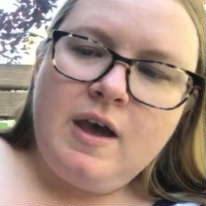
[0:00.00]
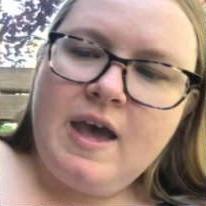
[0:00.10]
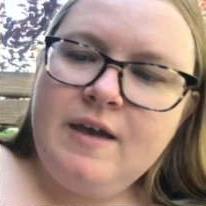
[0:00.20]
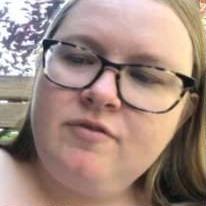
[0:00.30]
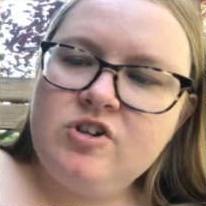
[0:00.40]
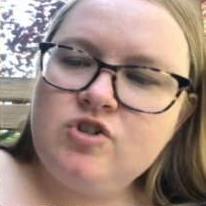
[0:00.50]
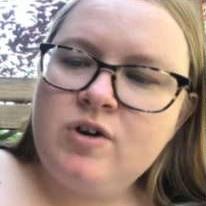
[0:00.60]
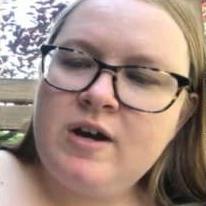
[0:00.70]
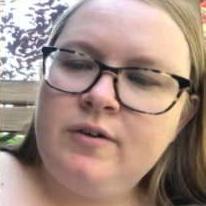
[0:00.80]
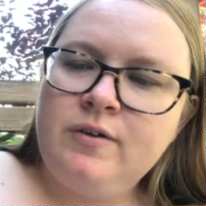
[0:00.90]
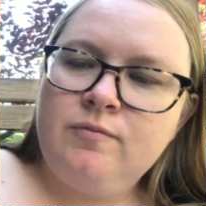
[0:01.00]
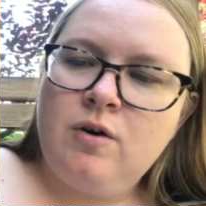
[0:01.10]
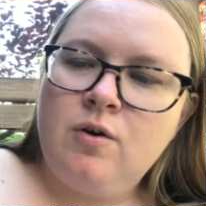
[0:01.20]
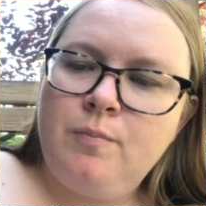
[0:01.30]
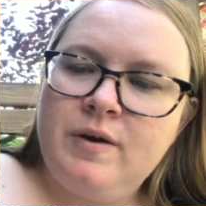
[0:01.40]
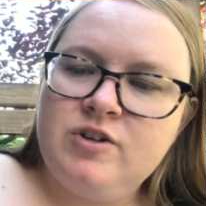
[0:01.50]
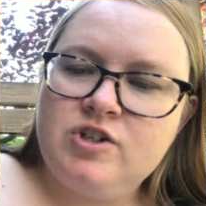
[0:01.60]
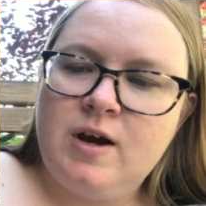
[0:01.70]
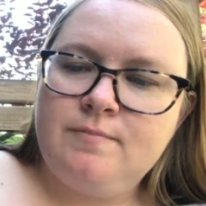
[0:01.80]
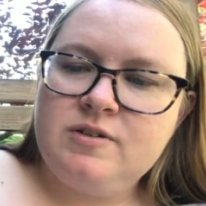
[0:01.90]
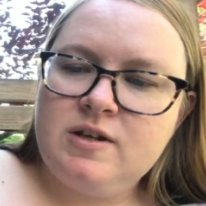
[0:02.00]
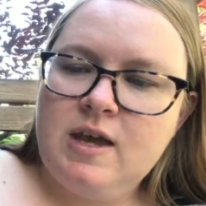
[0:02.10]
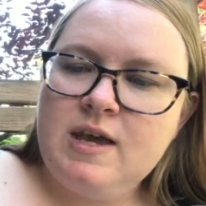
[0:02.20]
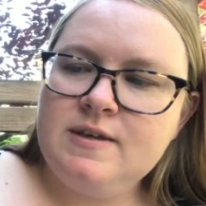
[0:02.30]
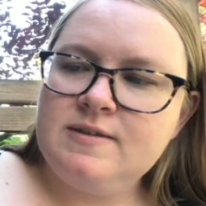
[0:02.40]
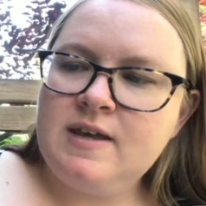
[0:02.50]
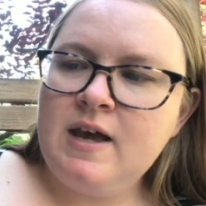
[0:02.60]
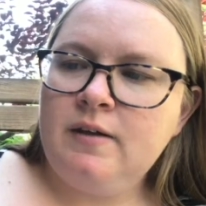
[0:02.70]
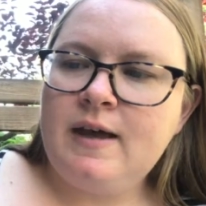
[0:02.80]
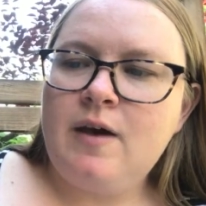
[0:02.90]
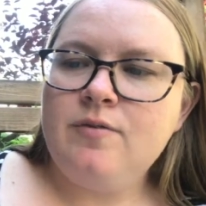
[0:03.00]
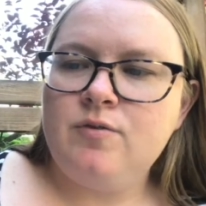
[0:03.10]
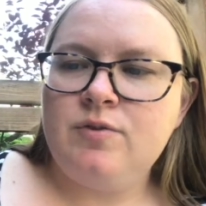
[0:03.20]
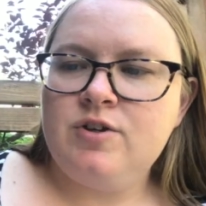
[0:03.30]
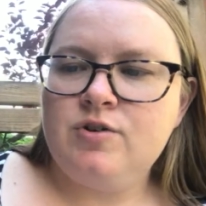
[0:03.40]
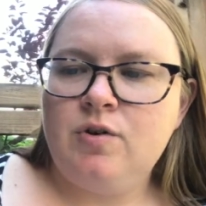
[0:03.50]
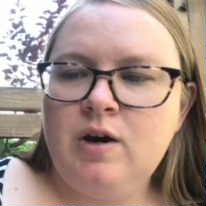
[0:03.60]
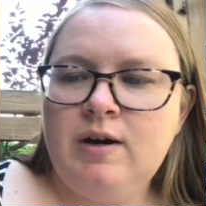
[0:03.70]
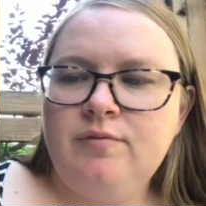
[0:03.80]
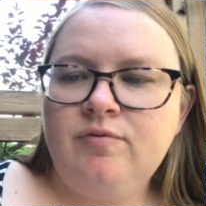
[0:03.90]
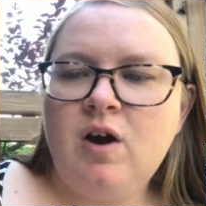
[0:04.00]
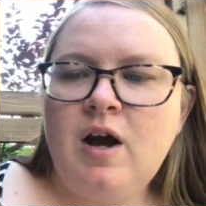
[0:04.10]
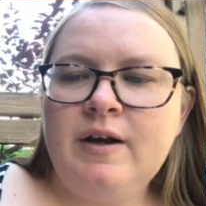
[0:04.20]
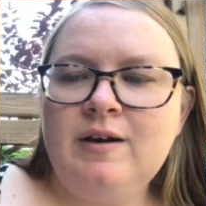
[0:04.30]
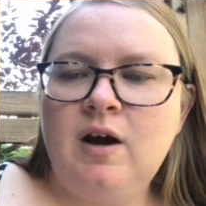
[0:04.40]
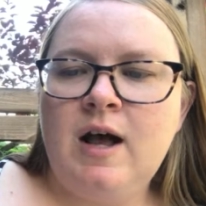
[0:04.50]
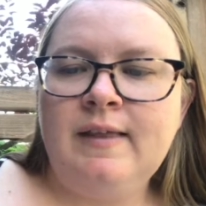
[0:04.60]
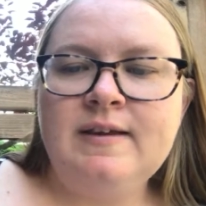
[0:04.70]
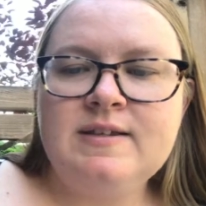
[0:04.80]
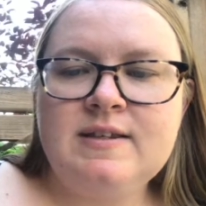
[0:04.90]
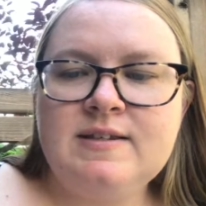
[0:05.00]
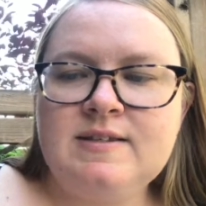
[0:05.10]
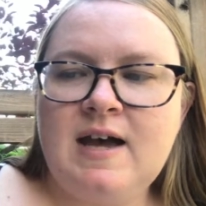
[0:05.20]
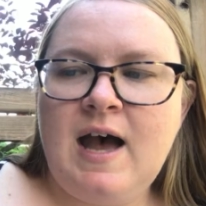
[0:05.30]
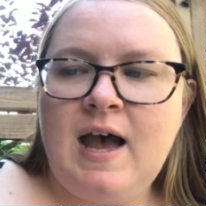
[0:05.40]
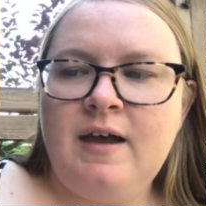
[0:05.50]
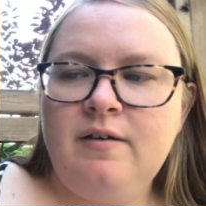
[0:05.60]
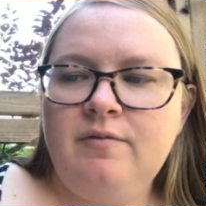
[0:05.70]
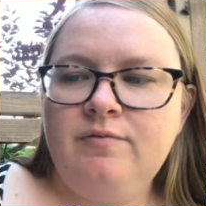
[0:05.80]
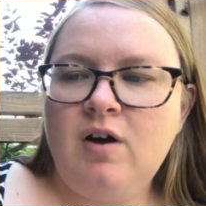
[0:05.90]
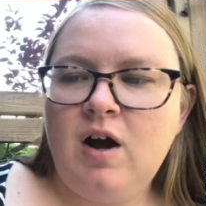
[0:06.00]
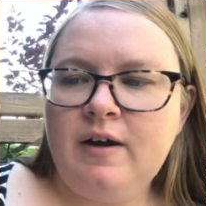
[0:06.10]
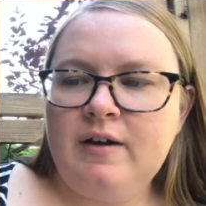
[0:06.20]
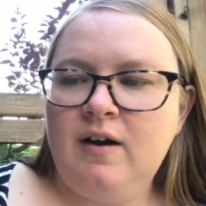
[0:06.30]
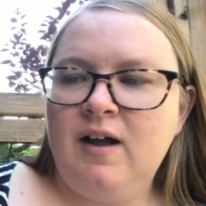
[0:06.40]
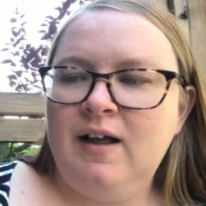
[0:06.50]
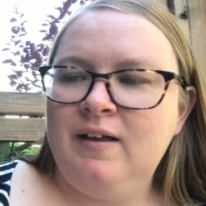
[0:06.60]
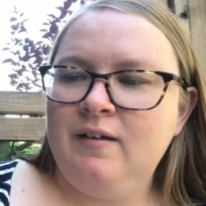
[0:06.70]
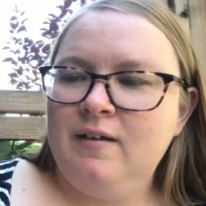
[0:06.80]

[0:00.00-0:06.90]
Avery straddled the rope and jumped. He sailed out through the door, frog and all, into the sky, frog and all.